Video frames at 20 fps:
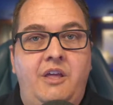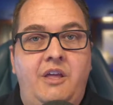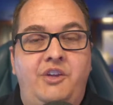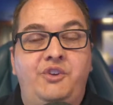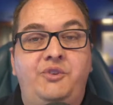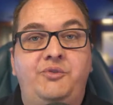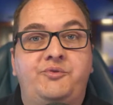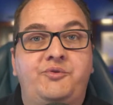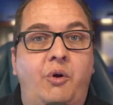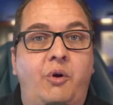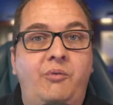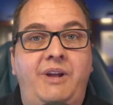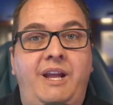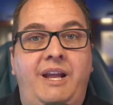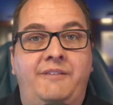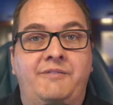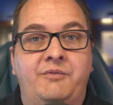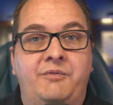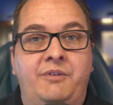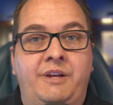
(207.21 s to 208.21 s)
you don't
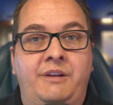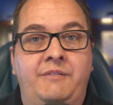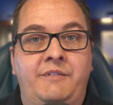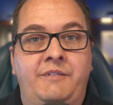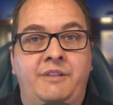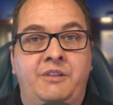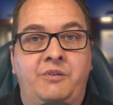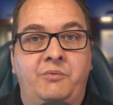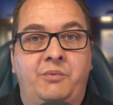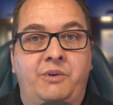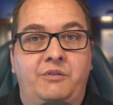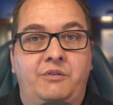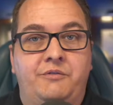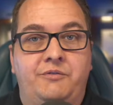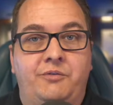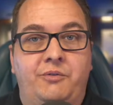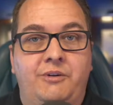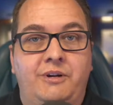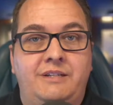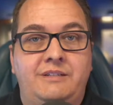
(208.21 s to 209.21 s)
have to reinvent the wheel
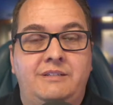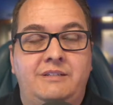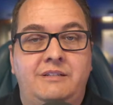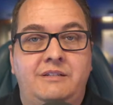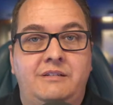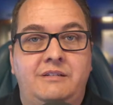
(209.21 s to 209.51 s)
for it.